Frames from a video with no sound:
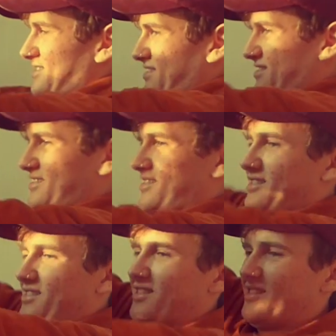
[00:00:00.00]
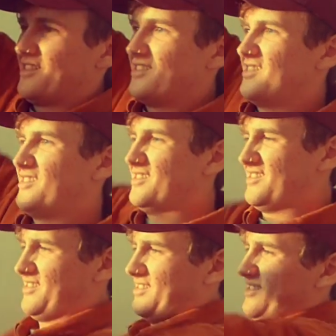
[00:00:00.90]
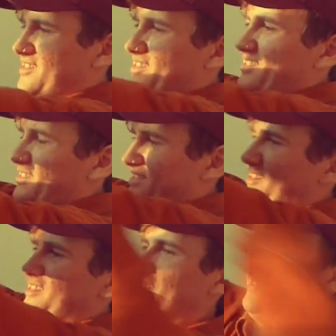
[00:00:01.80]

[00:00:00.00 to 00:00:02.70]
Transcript: of fighting it off. Go on, Jimmy!